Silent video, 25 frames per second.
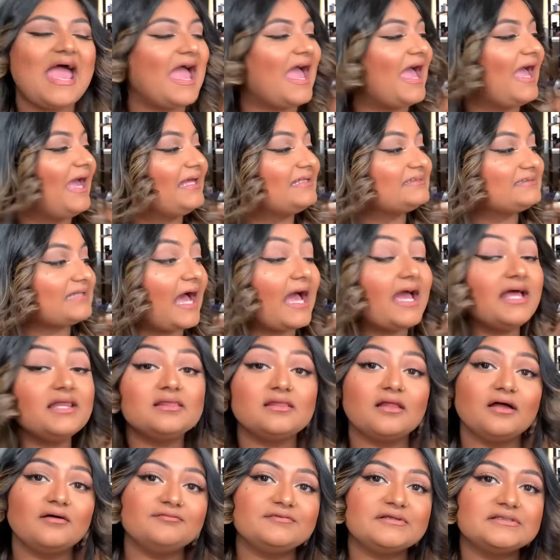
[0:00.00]
And I
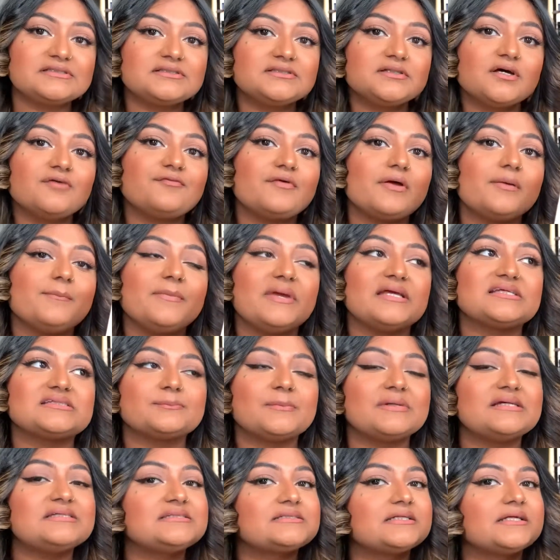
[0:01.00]
love this stuff. It makes
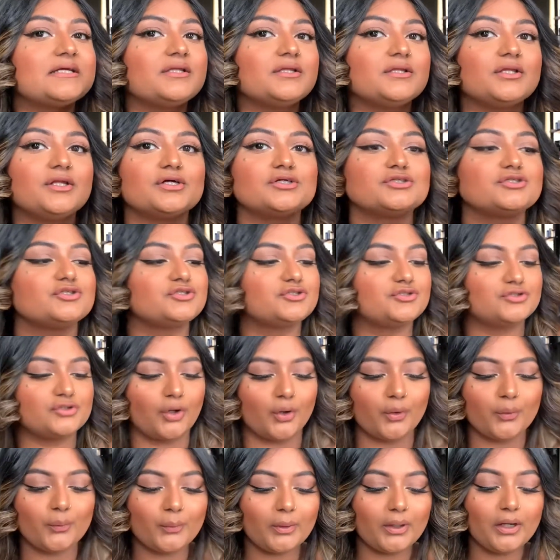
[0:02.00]
my skin look
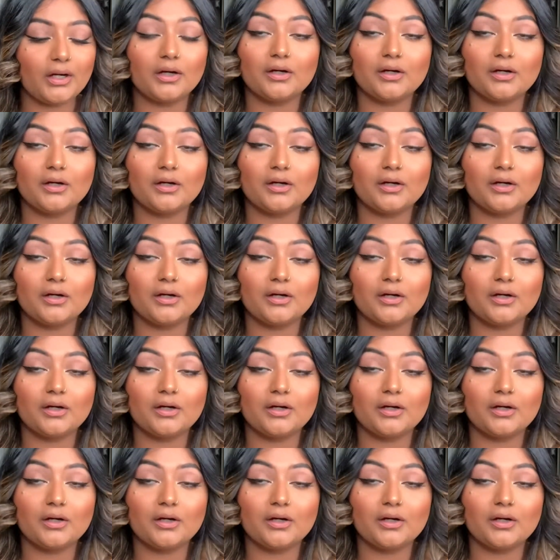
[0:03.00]
so